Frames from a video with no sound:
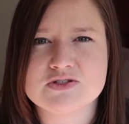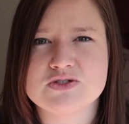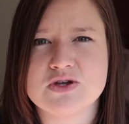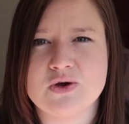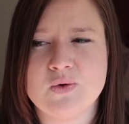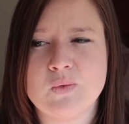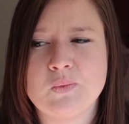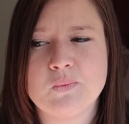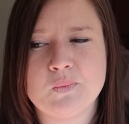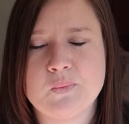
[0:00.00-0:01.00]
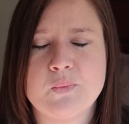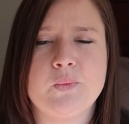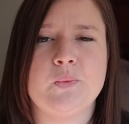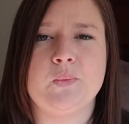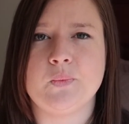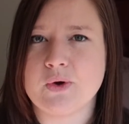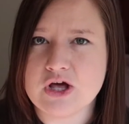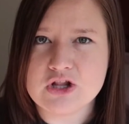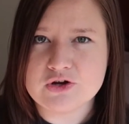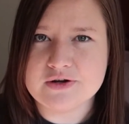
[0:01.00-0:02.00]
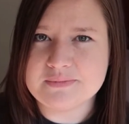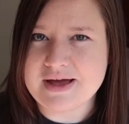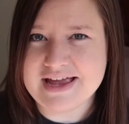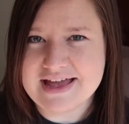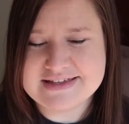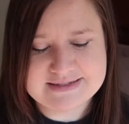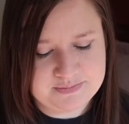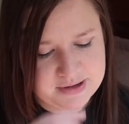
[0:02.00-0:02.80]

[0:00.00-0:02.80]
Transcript: so we're gonna learn them, I guess.